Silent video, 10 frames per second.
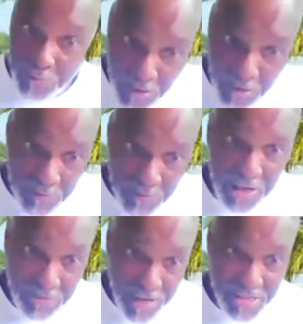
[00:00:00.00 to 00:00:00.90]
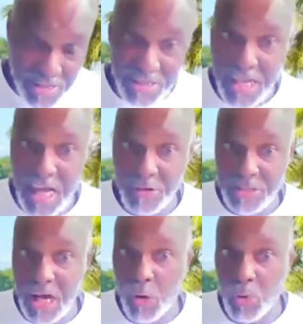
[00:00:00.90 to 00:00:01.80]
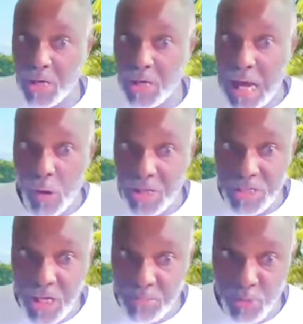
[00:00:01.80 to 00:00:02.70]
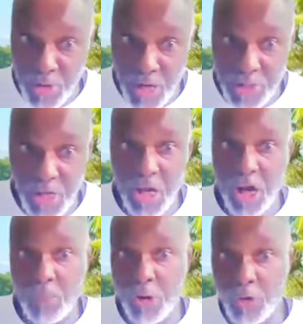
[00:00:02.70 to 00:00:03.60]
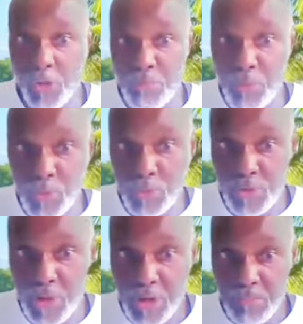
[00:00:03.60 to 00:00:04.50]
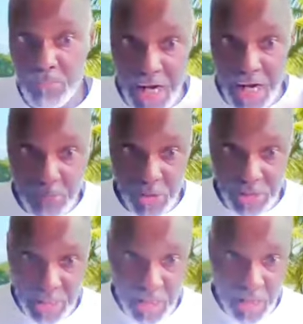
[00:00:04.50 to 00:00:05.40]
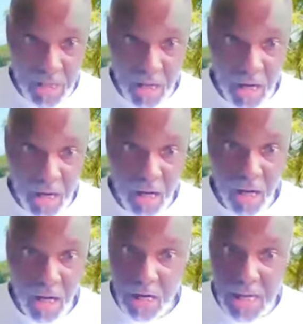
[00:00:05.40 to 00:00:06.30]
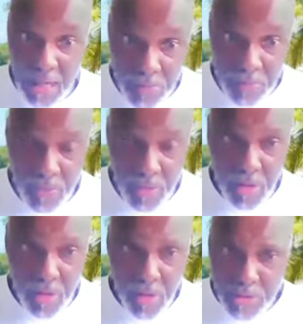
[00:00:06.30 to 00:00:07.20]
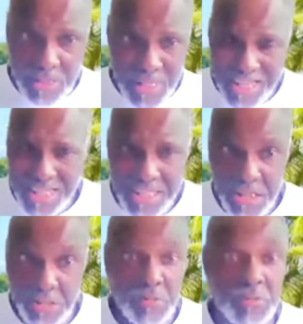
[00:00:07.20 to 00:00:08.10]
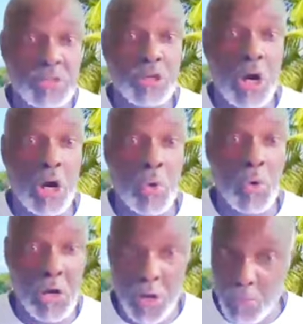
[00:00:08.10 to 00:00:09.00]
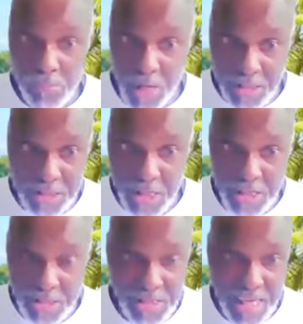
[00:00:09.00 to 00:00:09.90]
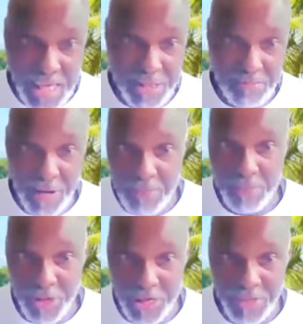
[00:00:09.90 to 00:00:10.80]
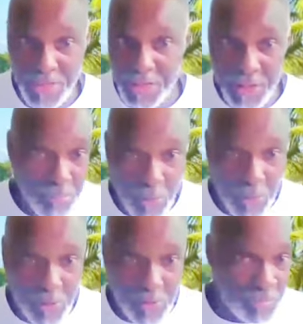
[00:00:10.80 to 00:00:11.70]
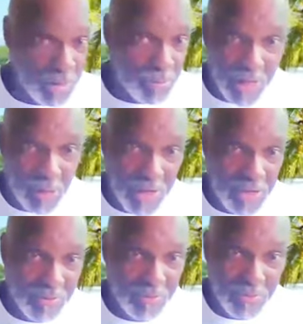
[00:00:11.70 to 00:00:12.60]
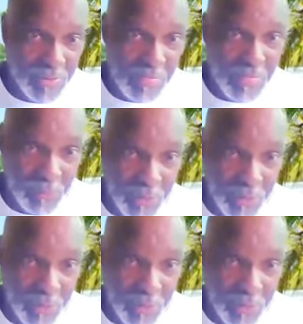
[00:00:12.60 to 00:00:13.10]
It's very, very fascinating how this whole how conception works. And we've got the moon mind body uh, alignment. So it's actually just so complex. It's, it's actually mind boggling more that people that we even